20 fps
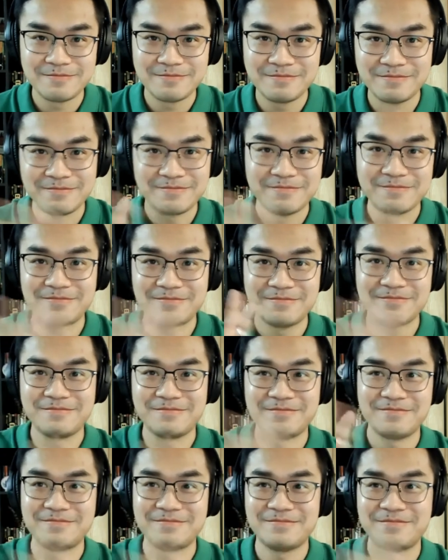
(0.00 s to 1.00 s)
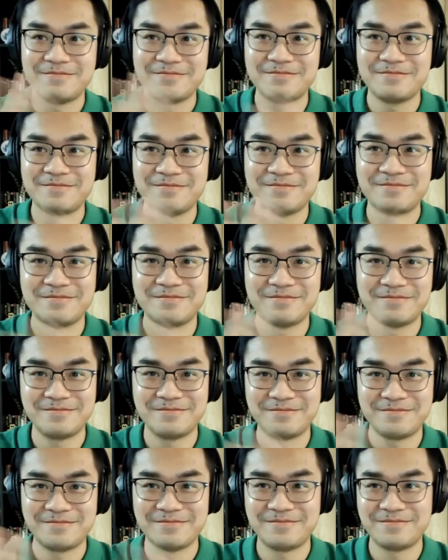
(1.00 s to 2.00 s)

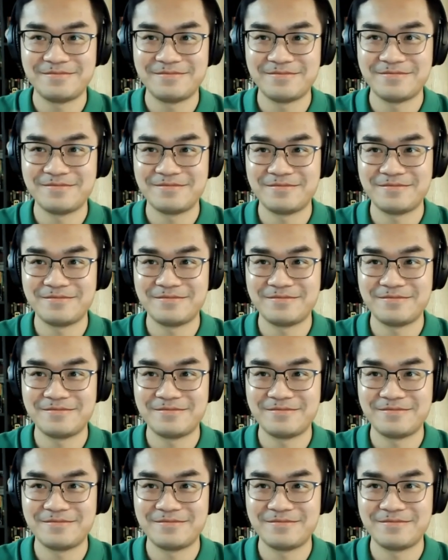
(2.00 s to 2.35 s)
(silence)